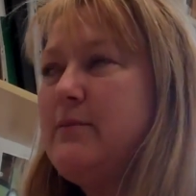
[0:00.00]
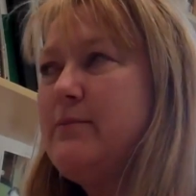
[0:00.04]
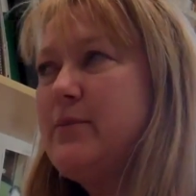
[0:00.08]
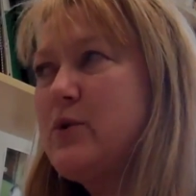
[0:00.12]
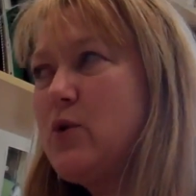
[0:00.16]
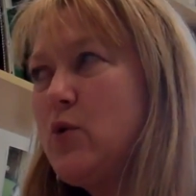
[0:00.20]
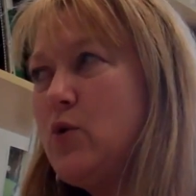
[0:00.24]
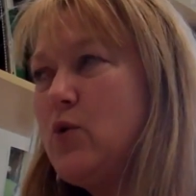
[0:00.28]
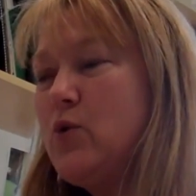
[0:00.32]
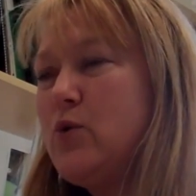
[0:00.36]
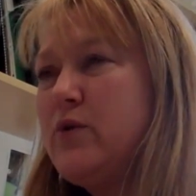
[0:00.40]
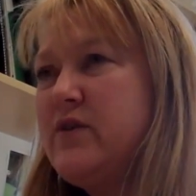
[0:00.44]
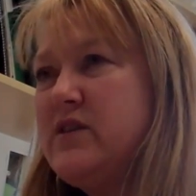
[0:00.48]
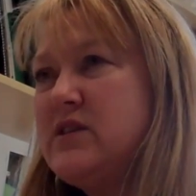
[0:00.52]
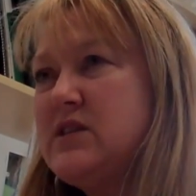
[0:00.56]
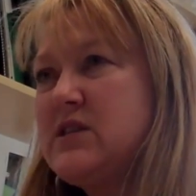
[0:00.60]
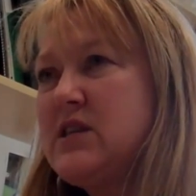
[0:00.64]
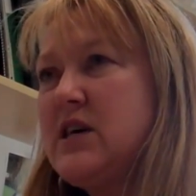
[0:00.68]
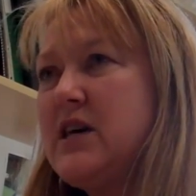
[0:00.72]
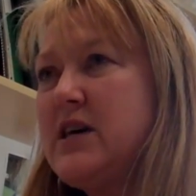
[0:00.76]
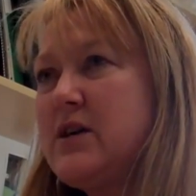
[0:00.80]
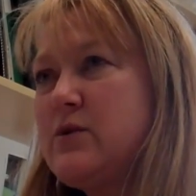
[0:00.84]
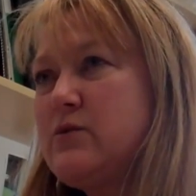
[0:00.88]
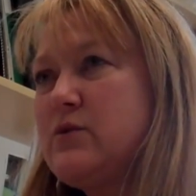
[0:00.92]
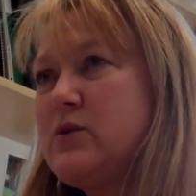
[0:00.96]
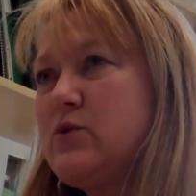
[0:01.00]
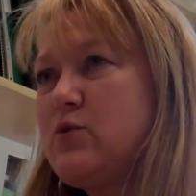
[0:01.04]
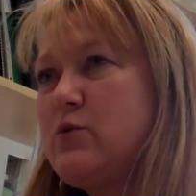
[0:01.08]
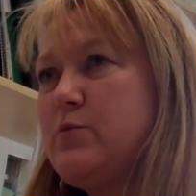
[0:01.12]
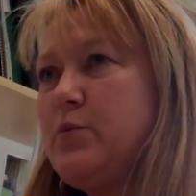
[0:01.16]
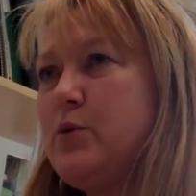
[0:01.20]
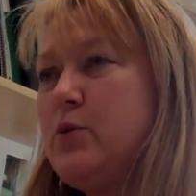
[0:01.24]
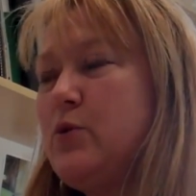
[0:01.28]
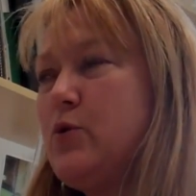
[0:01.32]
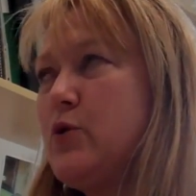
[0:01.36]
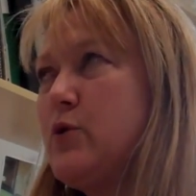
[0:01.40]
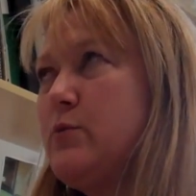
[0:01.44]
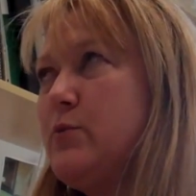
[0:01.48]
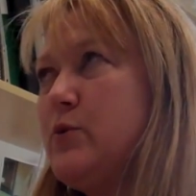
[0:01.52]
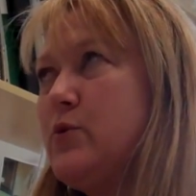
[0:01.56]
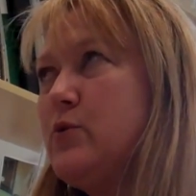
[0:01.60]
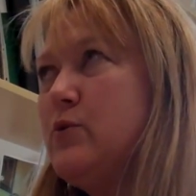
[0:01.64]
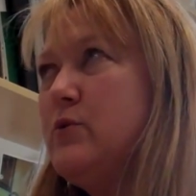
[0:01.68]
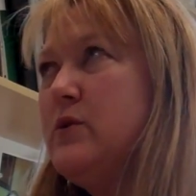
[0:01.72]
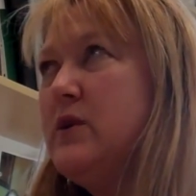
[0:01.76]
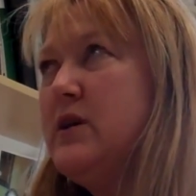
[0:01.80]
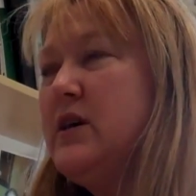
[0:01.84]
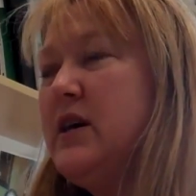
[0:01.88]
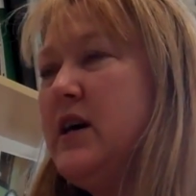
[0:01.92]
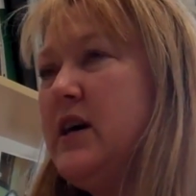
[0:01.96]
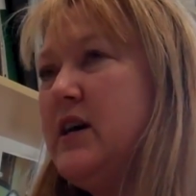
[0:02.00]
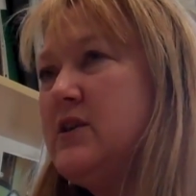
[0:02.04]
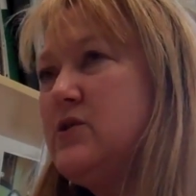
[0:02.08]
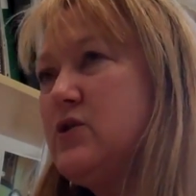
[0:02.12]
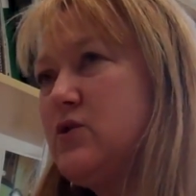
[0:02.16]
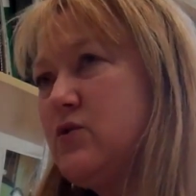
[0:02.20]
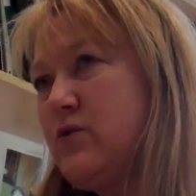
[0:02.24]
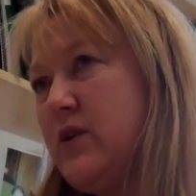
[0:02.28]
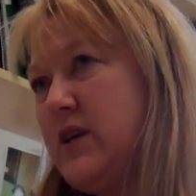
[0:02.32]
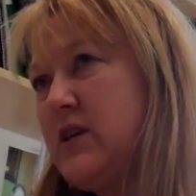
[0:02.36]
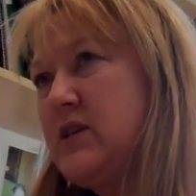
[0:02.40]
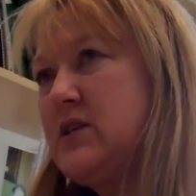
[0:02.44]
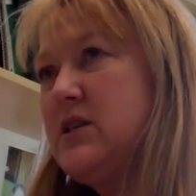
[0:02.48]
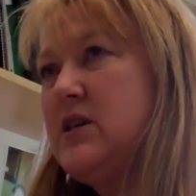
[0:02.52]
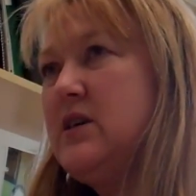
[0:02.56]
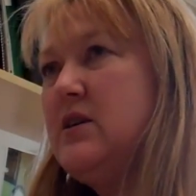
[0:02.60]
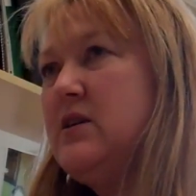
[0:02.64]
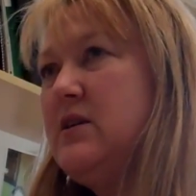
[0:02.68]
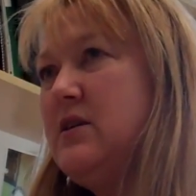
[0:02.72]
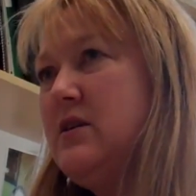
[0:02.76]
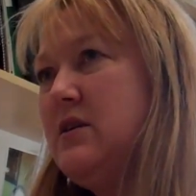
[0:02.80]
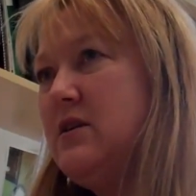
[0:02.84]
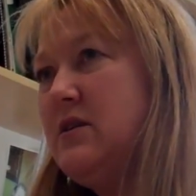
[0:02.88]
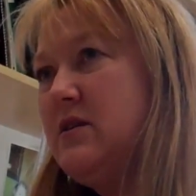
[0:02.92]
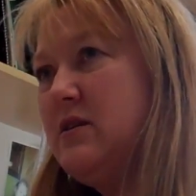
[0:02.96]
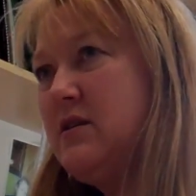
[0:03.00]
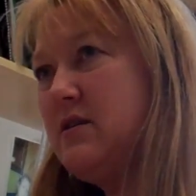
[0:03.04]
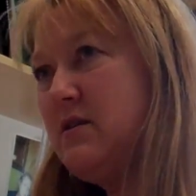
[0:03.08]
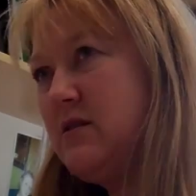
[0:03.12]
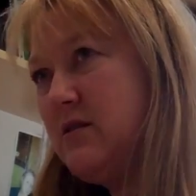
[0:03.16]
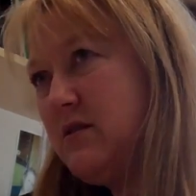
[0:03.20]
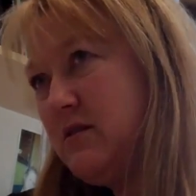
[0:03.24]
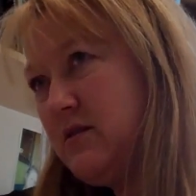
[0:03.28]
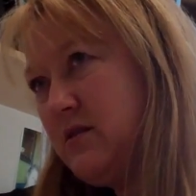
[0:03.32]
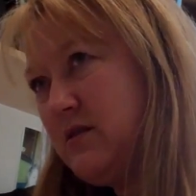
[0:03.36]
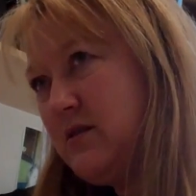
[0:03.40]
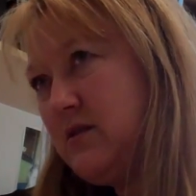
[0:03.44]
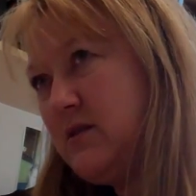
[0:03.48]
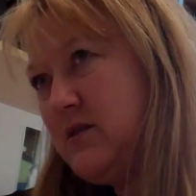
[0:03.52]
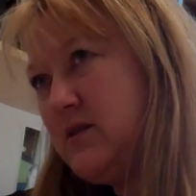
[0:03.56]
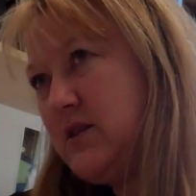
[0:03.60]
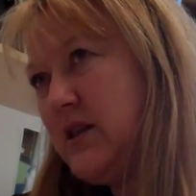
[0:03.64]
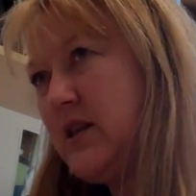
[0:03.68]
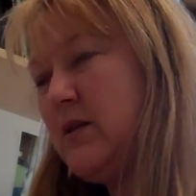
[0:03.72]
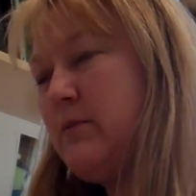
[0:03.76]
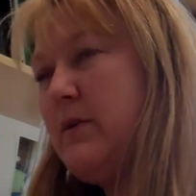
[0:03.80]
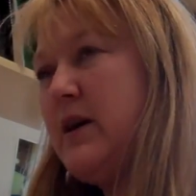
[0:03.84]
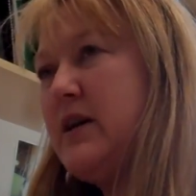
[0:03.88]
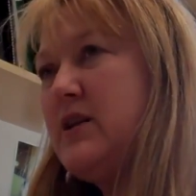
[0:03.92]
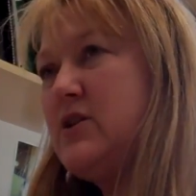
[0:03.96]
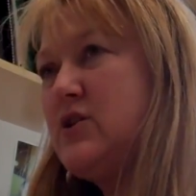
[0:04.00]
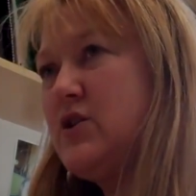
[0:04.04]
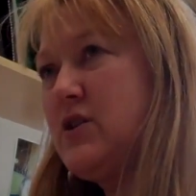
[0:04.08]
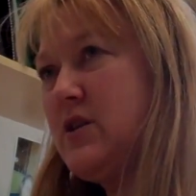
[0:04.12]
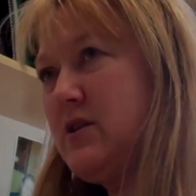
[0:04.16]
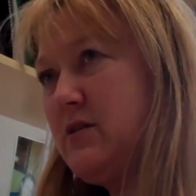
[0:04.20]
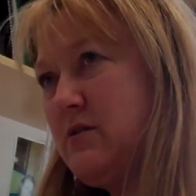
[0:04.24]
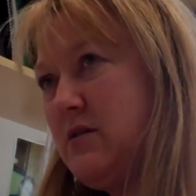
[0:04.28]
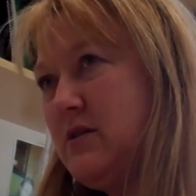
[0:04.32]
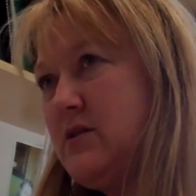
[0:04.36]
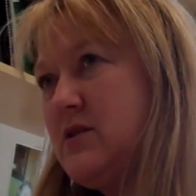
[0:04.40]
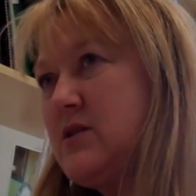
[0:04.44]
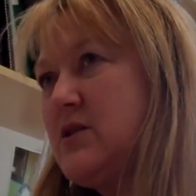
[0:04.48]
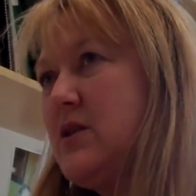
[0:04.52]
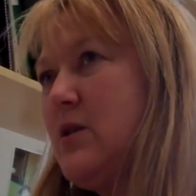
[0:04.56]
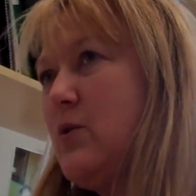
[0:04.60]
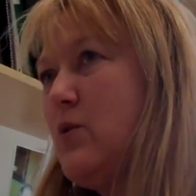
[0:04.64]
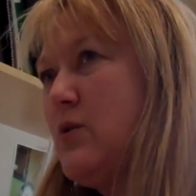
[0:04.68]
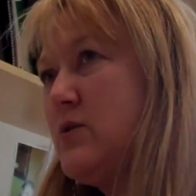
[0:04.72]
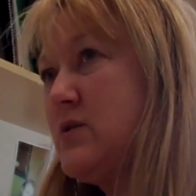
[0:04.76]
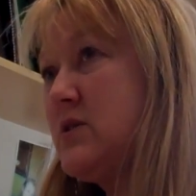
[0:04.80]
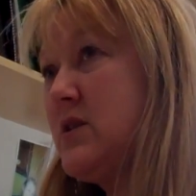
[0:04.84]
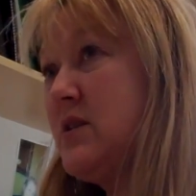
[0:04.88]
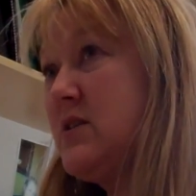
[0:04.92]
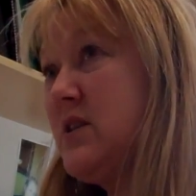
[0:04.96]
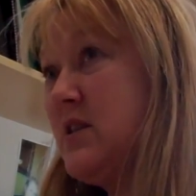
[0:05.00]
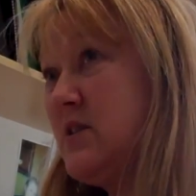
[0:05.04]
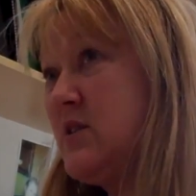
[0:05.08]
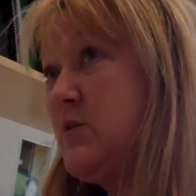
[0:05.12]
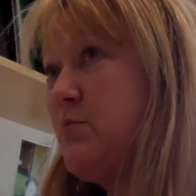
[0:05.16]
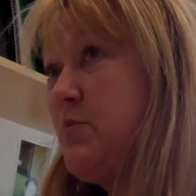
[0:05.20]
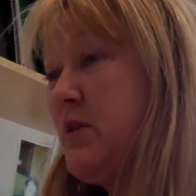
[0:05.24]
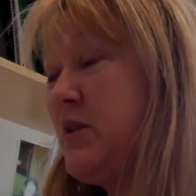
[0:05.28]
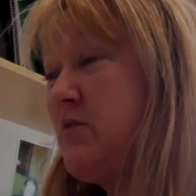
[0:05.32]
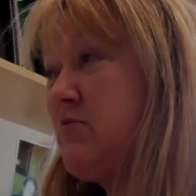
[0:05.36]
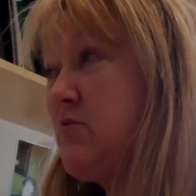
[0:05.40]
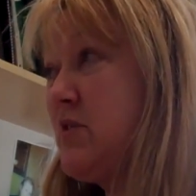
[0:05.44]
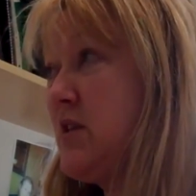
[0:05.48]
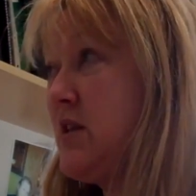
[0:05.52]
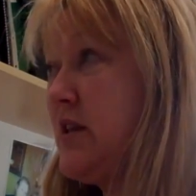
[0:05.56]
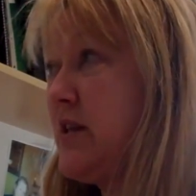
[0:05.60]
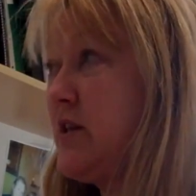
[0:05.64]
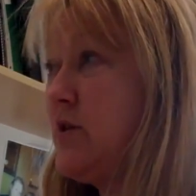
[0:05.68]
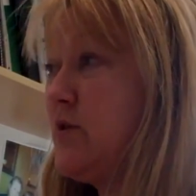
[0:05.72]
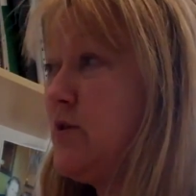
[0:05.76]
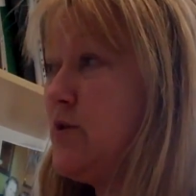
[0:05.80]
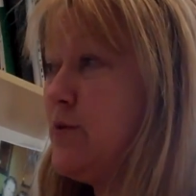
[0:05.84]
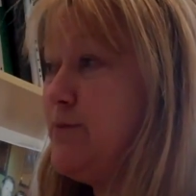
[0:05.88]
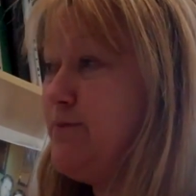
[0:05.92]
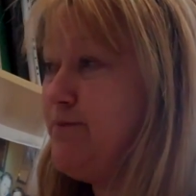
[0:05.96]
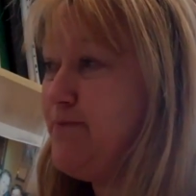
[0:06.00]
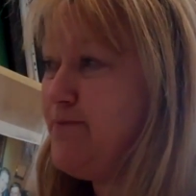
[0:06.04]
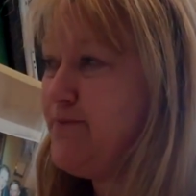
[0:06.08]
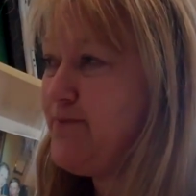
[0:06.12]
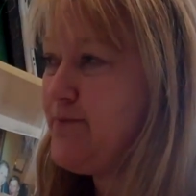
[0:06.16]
But all this data is reportable at director, centre manager, and so on. So that's been really good.